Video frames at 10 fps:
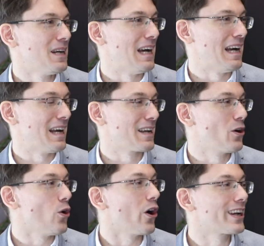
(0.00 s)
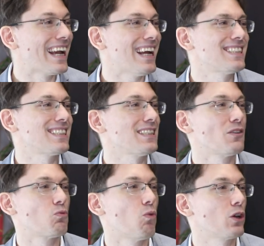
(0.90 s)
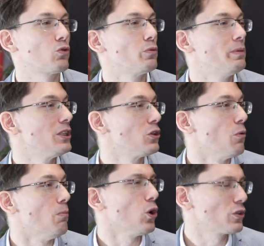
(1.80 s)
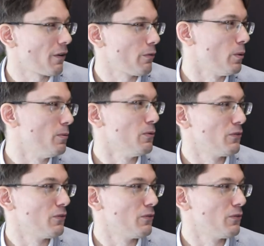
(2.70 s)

go against what would be, you know, most favorable